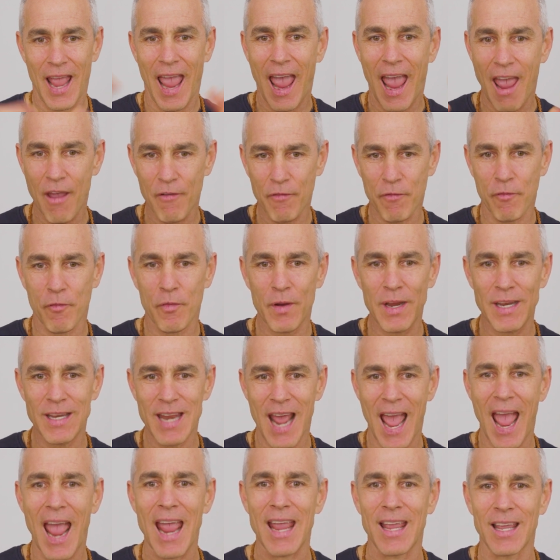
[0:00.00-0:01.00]
every
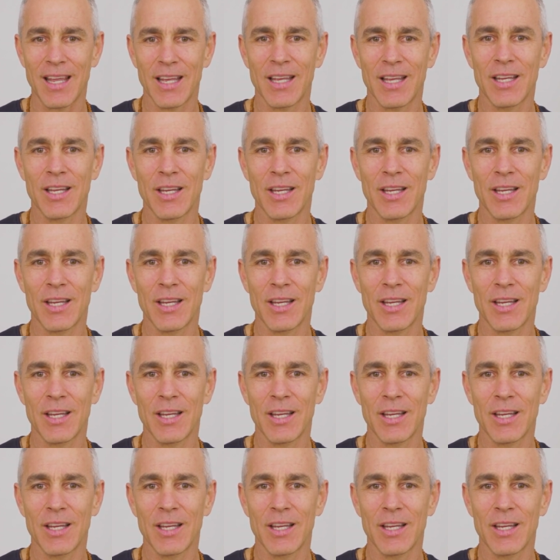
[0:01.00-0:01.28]
day.